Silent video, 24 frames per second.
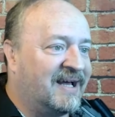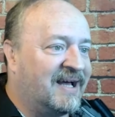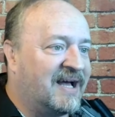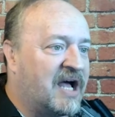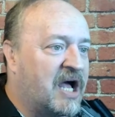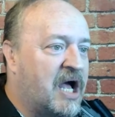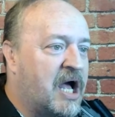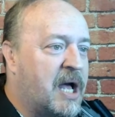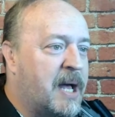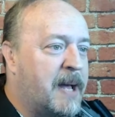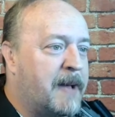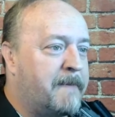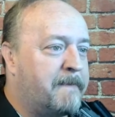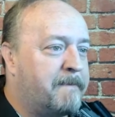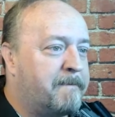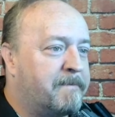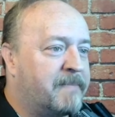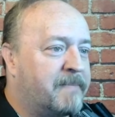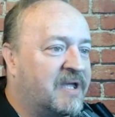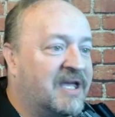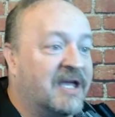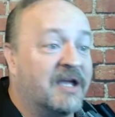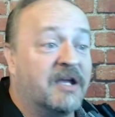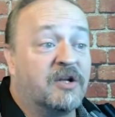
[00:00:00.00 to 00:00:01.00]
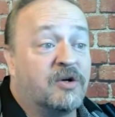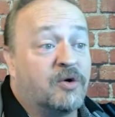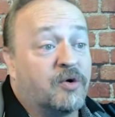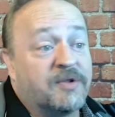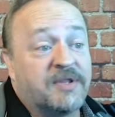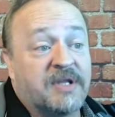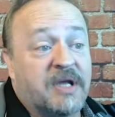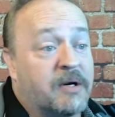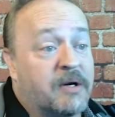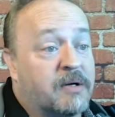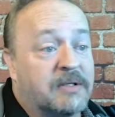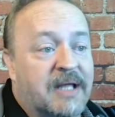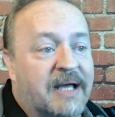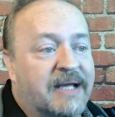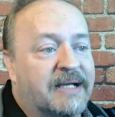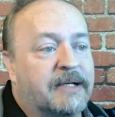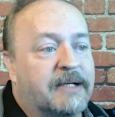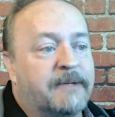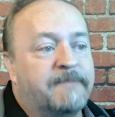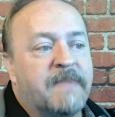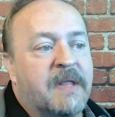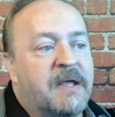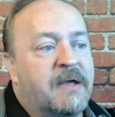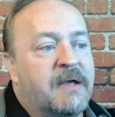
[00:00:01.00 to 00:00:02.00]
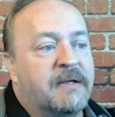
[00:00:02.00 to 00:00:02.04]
Um, Giga North Carolina.